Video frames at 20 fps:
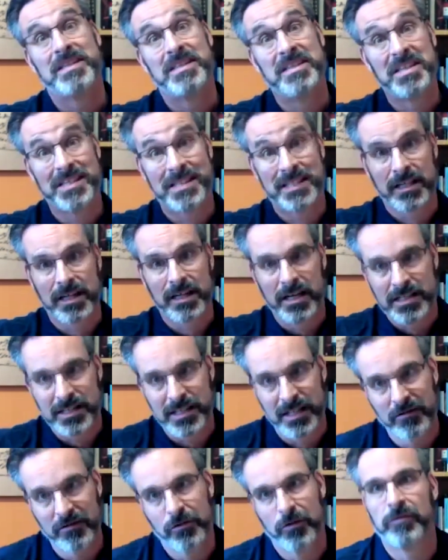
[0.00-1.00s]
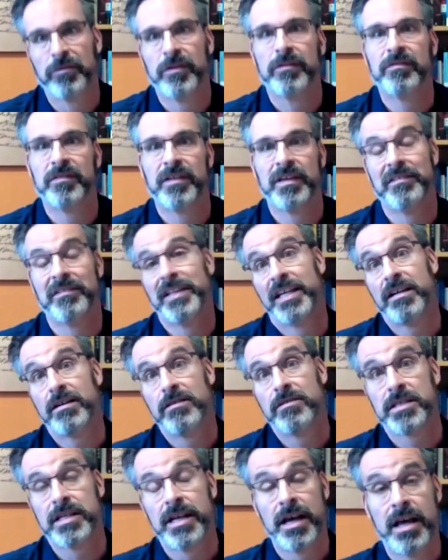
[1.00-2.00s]
discussing for 15
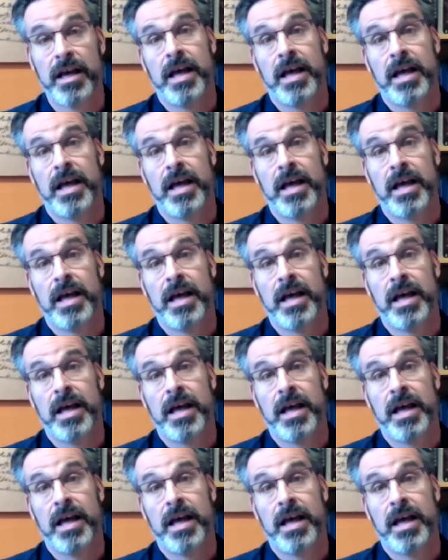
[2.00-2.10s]
years.